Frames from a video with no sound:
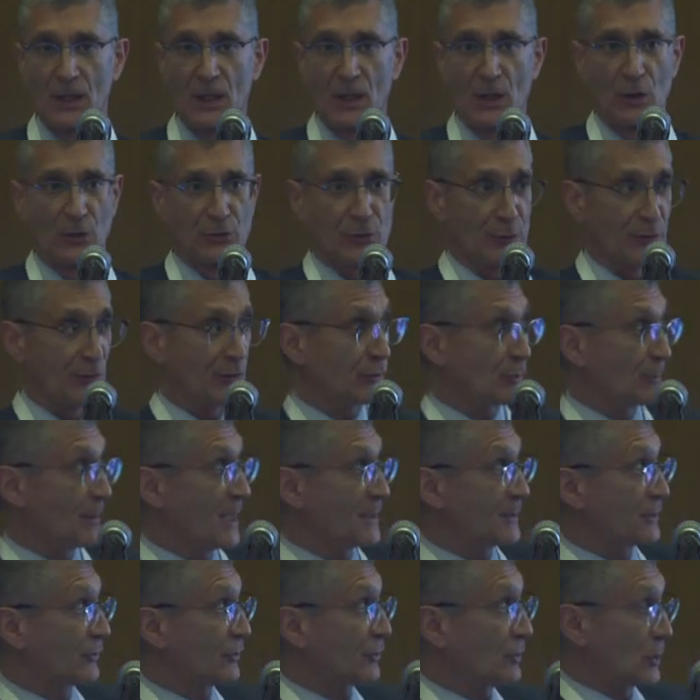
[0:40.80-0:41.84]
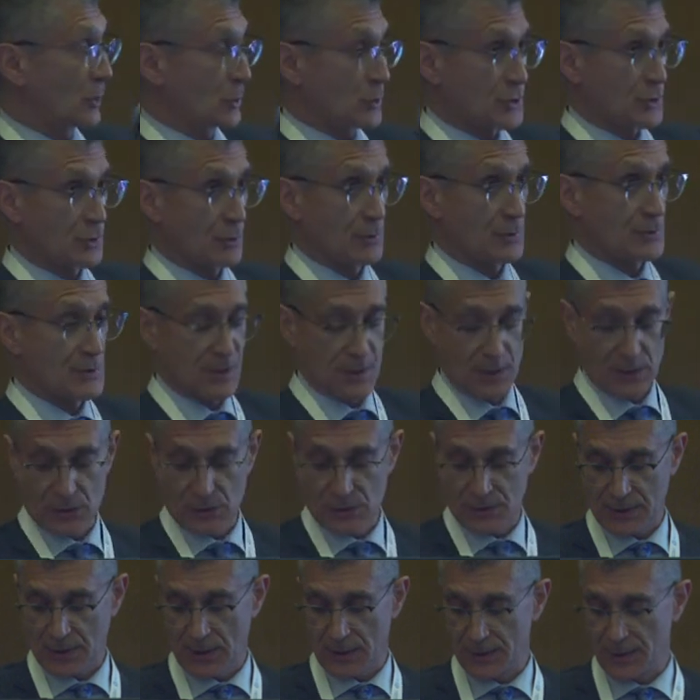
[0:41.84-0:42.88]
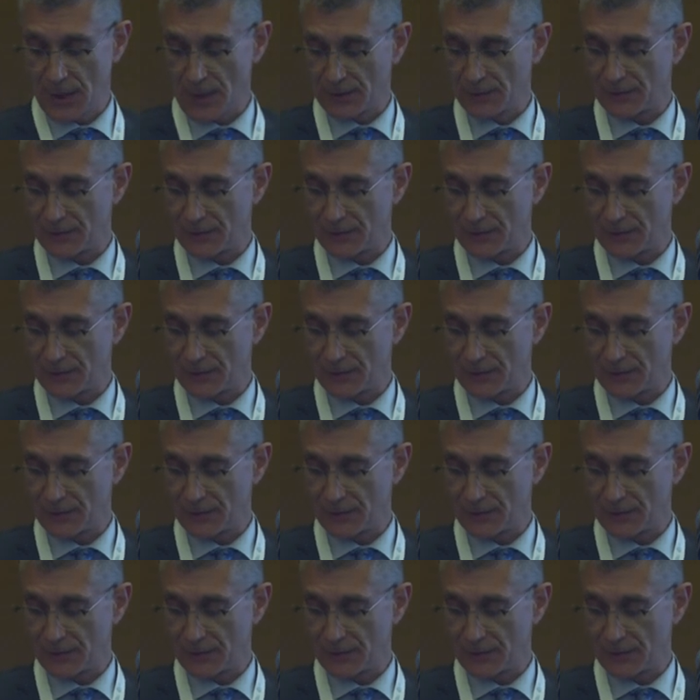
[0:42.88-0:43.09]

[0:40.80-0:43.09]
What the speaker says: So these are my disclosures, and none